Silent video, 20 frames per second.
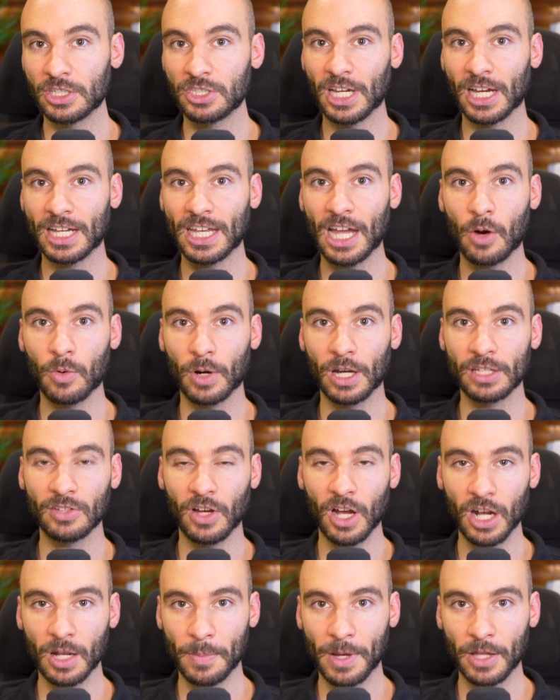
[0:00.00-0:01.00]
could check out where I
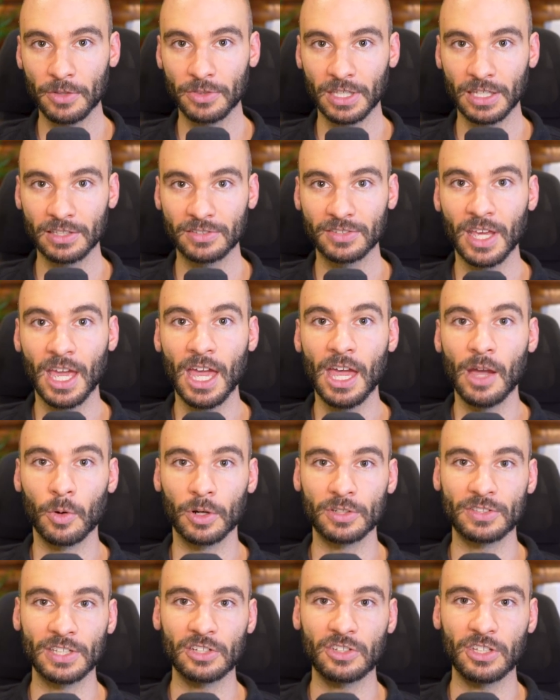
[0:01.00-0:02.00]
talk about this, where
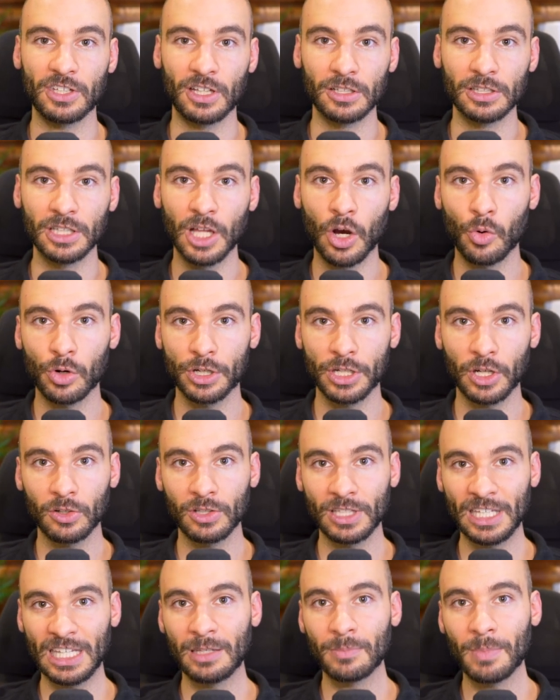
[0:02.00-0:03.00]
essentially the lower your
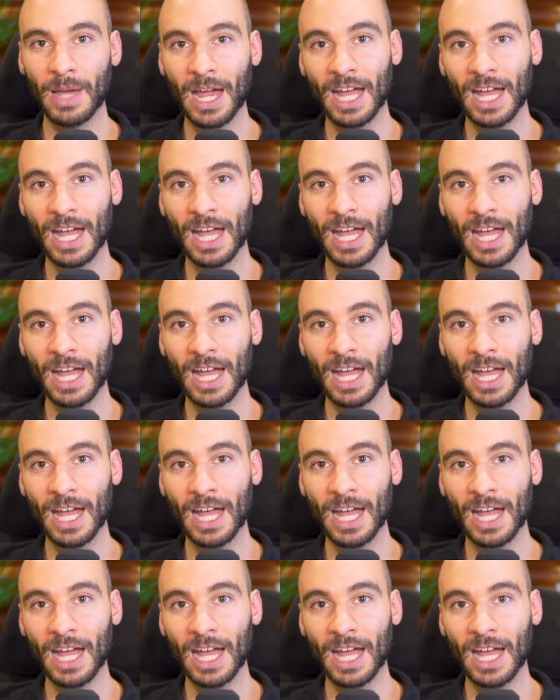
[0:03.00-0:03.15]
lean